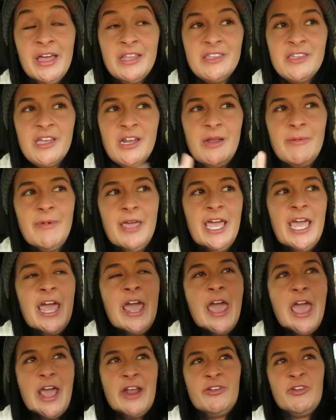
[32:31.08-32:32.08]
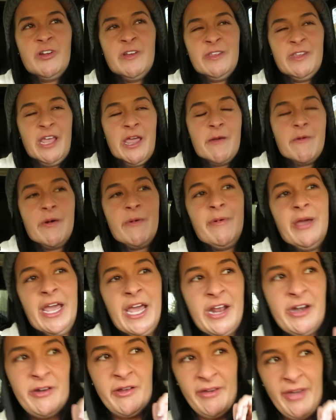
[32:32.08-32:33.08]
it's gonna be interesting when we
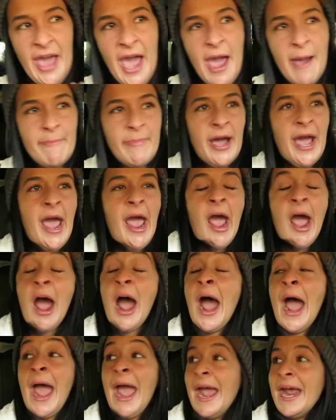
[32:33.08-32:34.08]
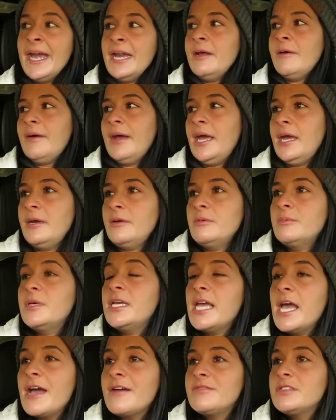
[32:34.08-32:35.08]
can do that. But anyway,
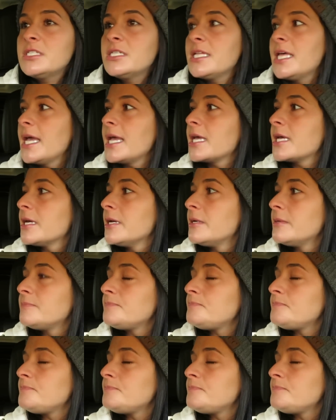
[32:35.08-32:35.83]
we have to, like,